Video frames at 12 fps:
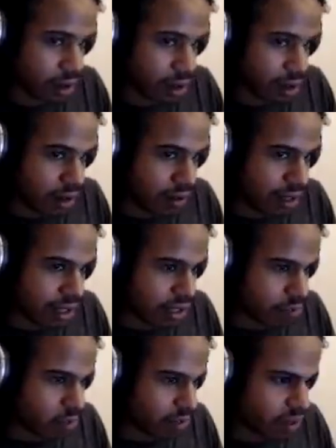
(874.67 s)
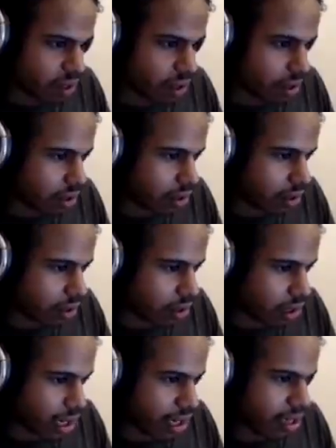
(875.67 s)
Alright, let's move on.
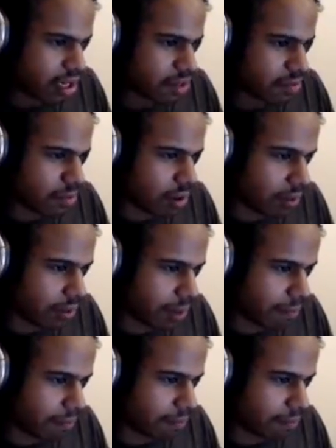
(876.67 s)
And I think it's... Oh, crap.